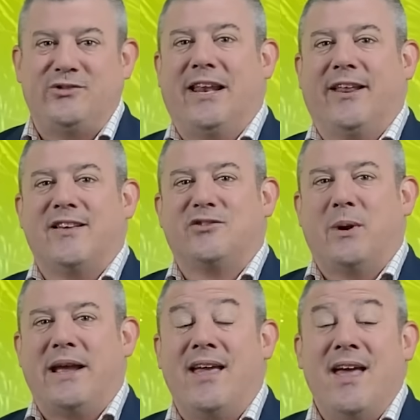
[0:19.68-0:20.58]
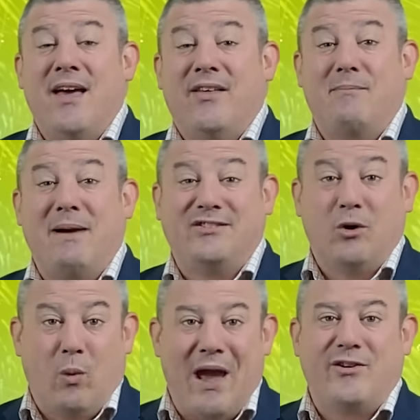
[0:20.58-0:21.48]
Zealand this week. That makes it
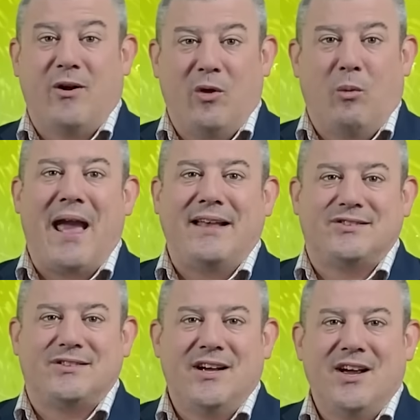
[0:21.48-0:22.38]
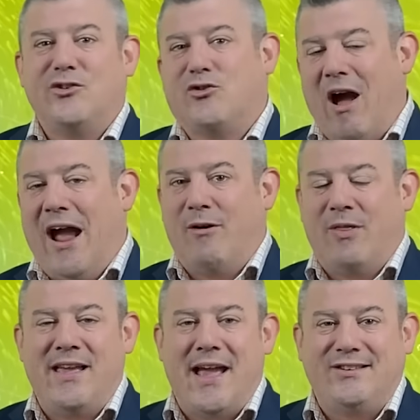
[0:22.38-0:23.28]
wetter in the west, drier in
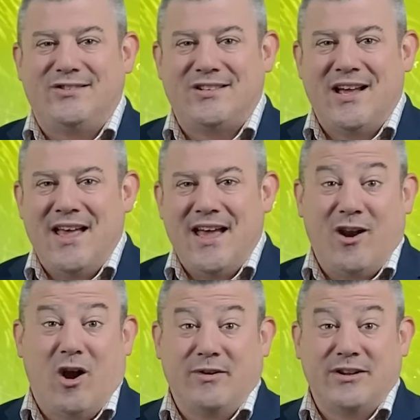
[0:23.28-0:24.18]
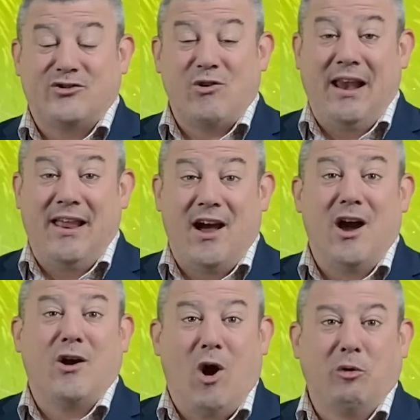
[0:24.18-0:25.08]
the east. And over in Australia, a
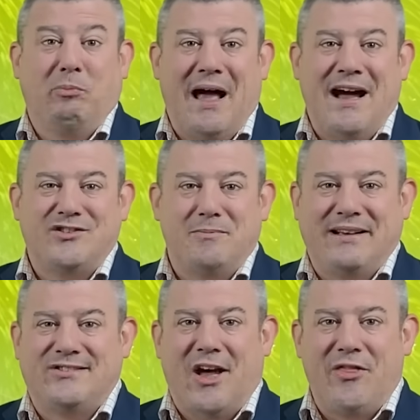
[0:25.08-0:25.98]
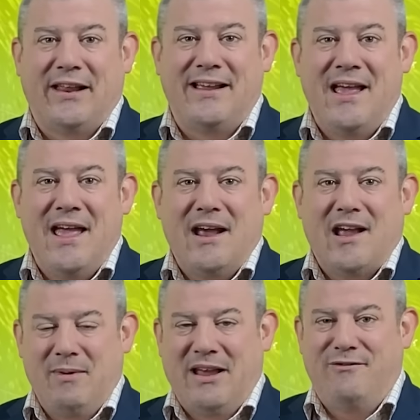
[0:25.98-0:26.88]
cold blast, a big southerly
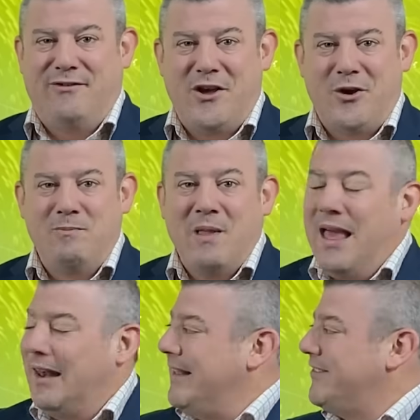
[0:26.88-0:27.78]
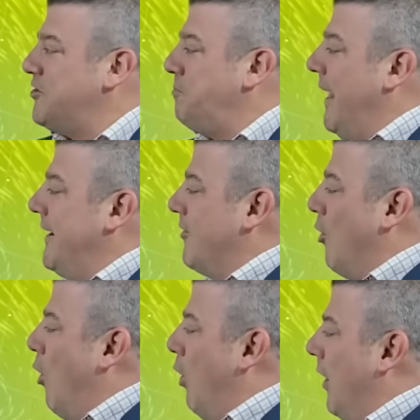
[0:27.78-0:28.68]
coming in for you. Let's explain it
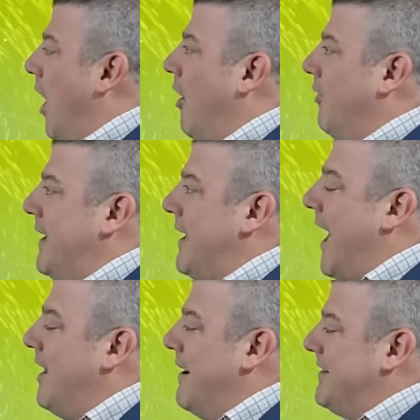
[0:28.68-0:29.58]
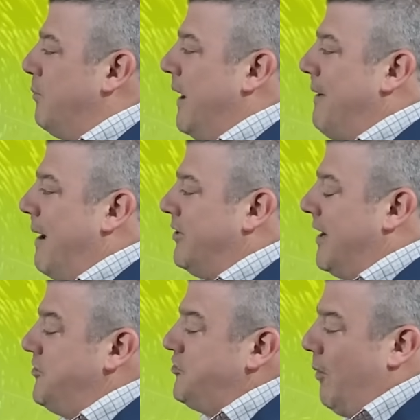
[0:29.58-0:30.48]
all on the animated wind map
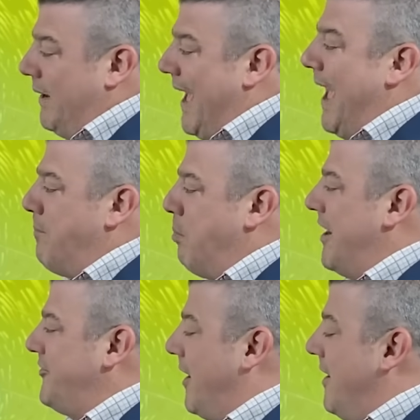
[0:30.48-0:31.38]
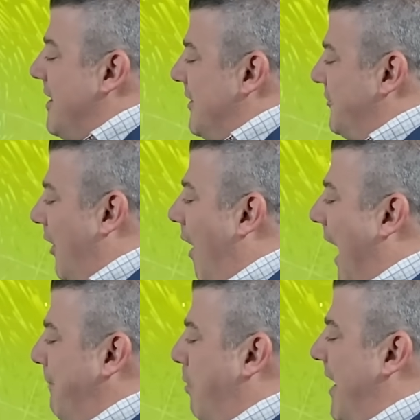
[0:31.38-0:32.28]
today showing air pressure. So
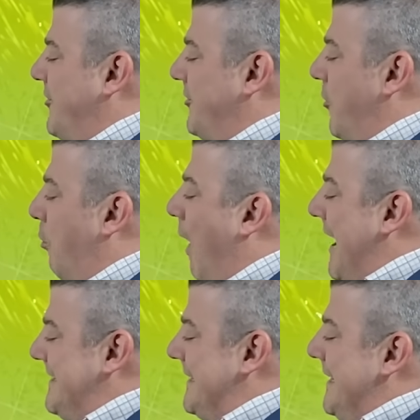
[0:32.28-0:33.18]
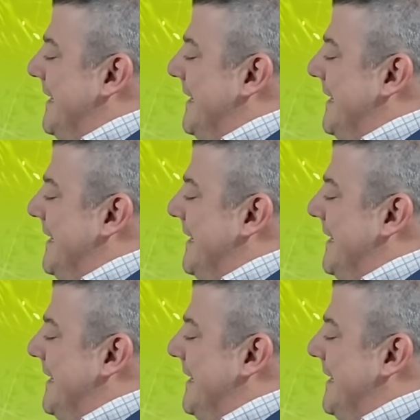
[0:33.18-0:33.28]
high pressure to the white